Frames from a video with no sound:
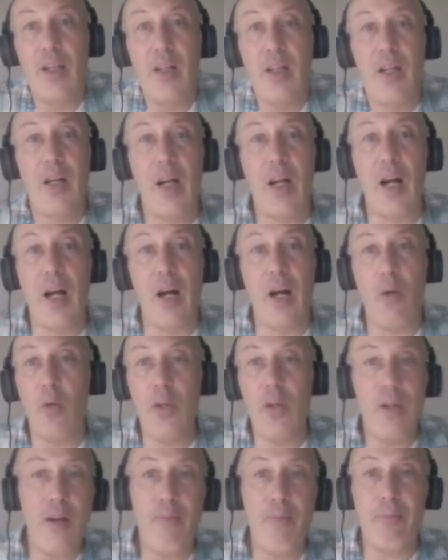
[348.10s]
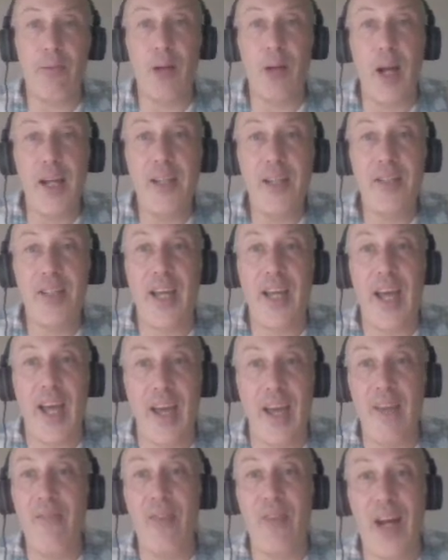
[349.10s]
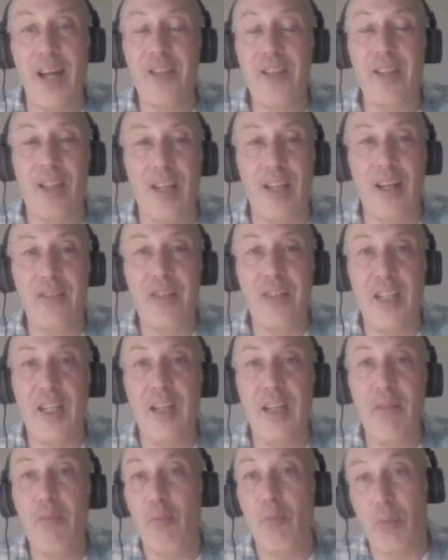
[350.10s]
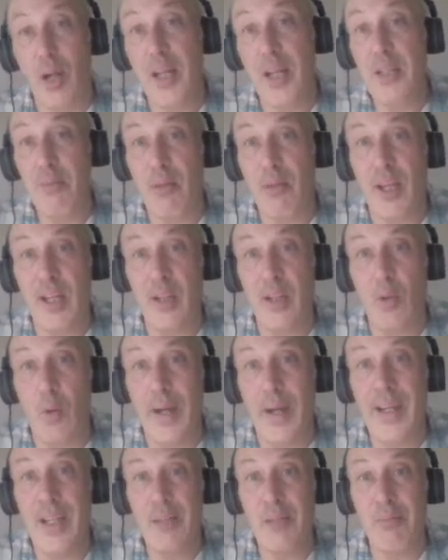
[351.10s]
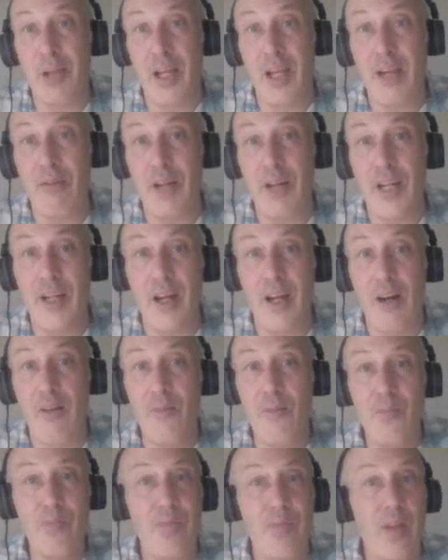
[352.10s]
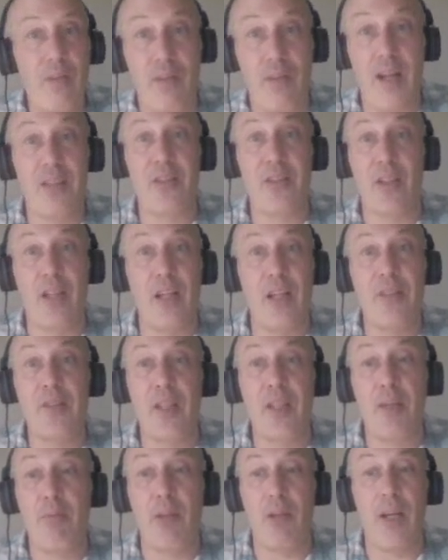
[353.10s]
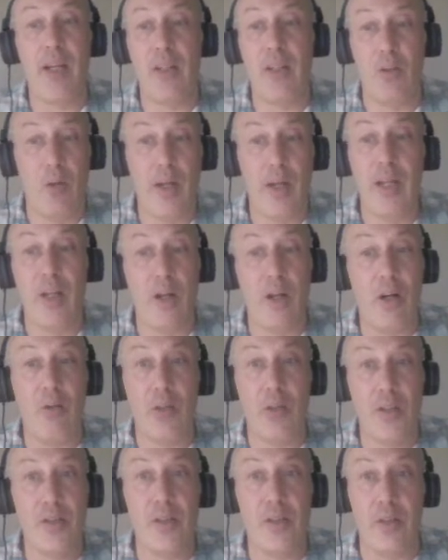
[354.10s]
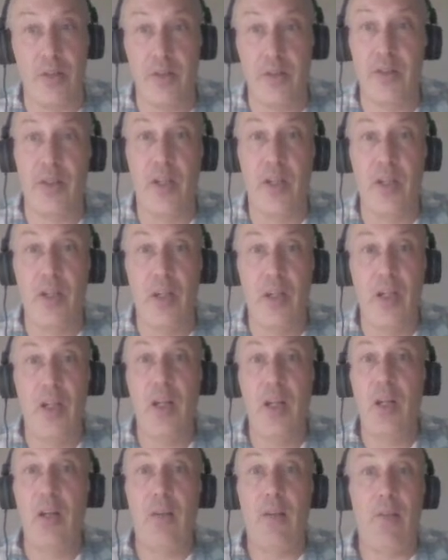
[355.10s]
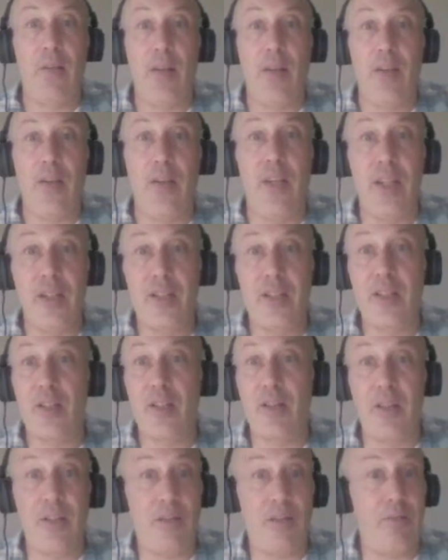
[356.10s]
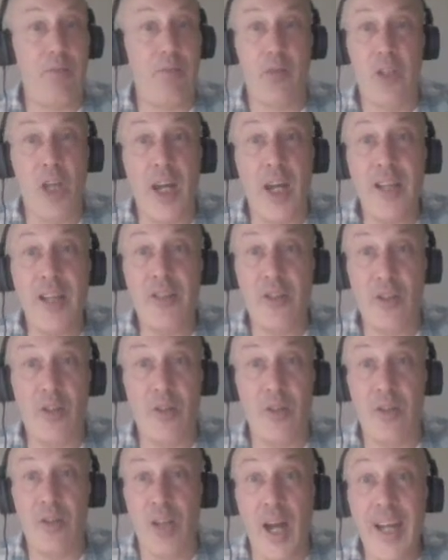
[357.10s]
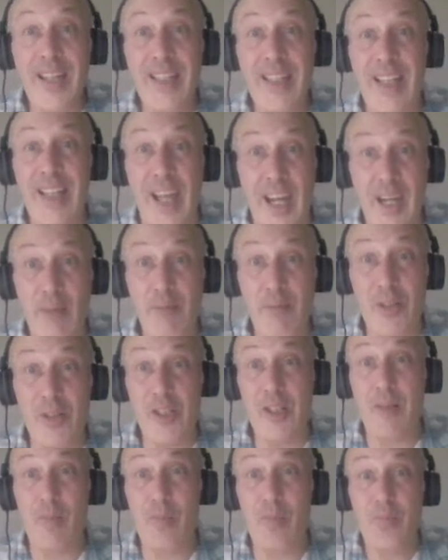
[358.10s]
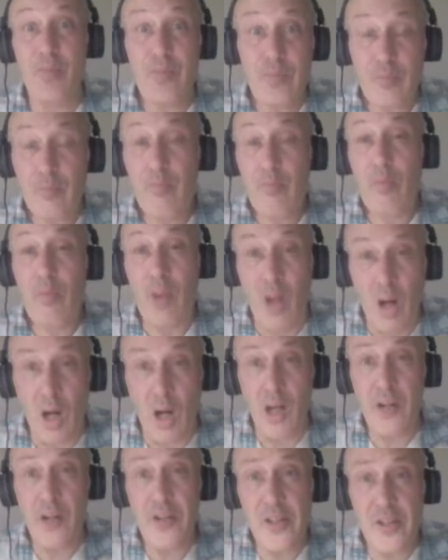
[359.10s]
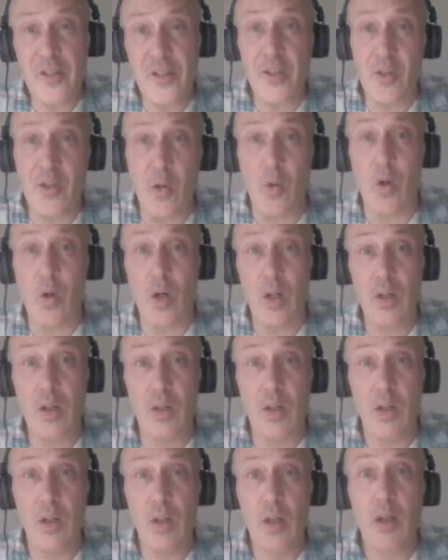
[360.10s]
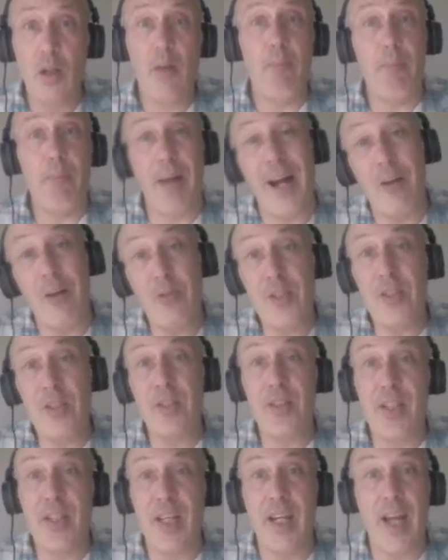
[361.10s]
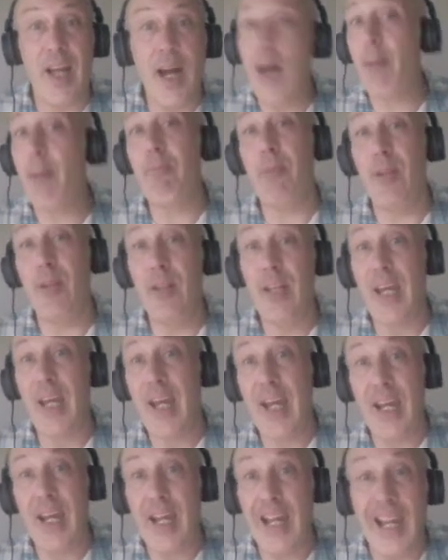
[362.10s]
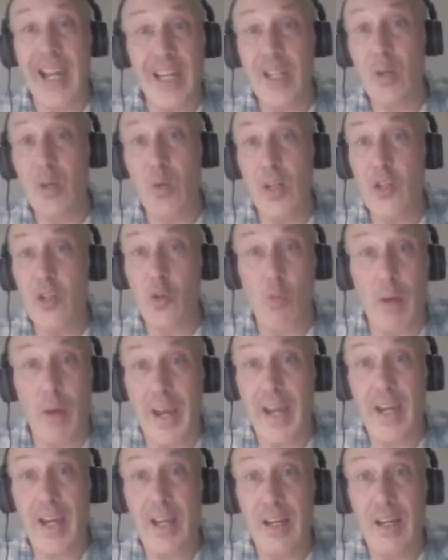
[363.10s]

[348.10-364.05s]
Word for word: Uh, when you have Price and Vasilevskiy, Price playing the way he's playing right now, Vasilevskiy playing the way he always does. This tight, tight games, hard to score, bounces can happen any which way